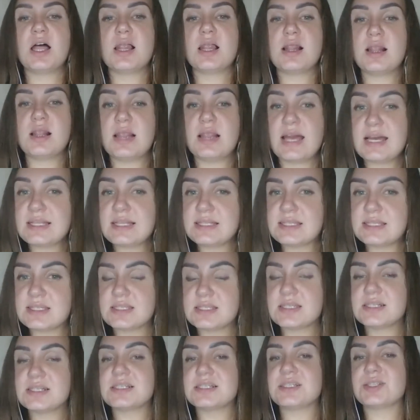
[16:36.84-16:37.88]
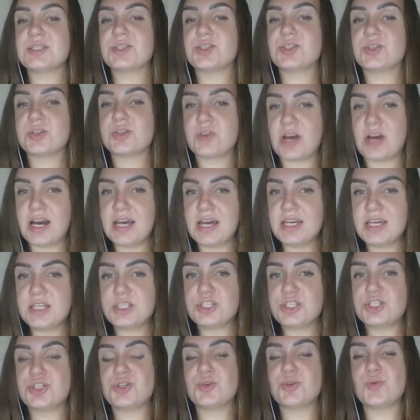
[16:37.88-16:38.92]
Let's try
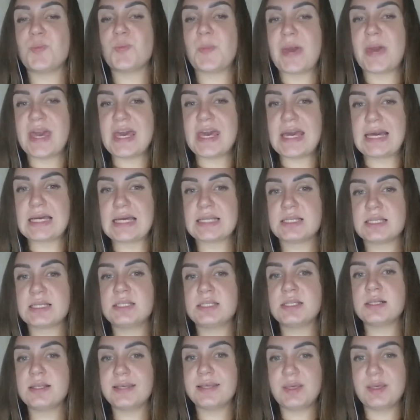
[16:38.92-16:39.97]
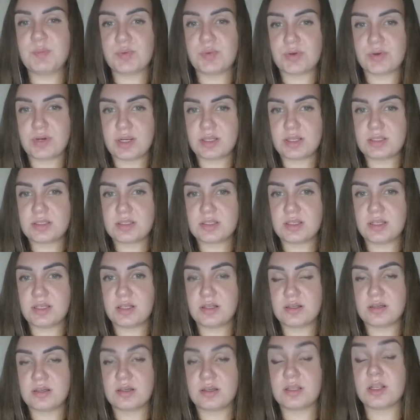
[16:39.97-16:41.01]
to make deliberately
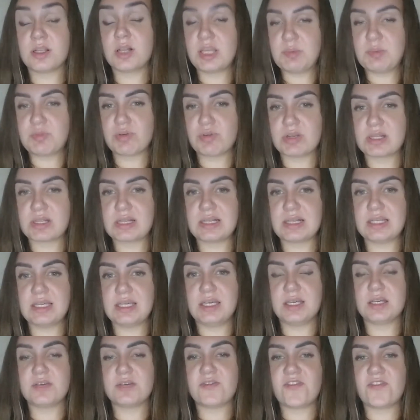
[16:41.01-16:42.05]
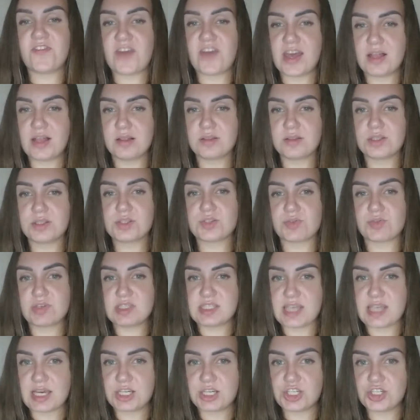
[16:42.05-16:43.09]
failed
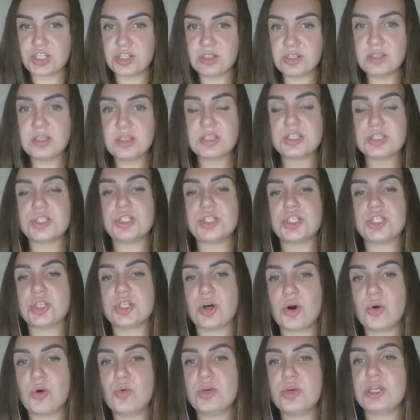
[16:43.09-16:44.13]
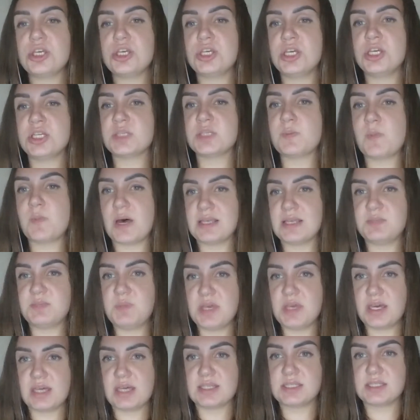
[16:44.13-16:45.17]
transaction, so it must
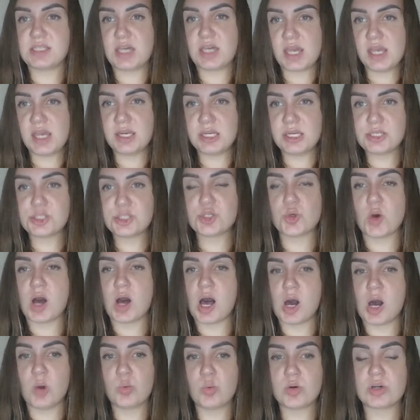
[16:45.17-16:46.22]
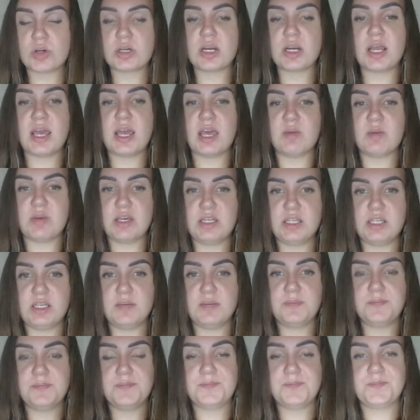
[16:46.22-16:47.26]
be cascaded to our MID.
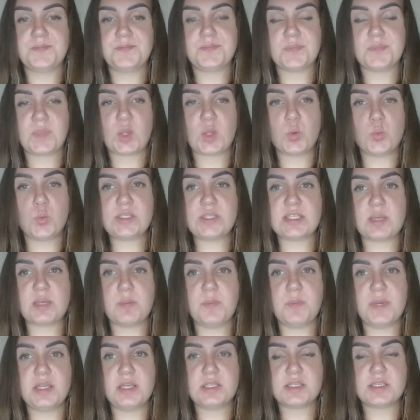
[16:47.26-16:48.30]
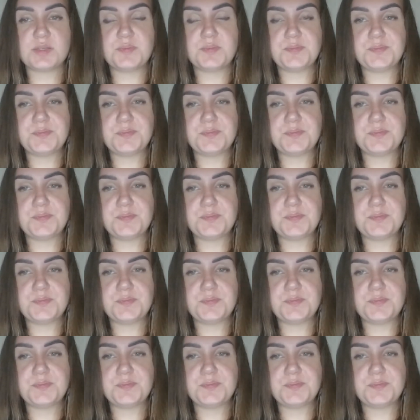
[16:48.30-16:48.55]
We submit.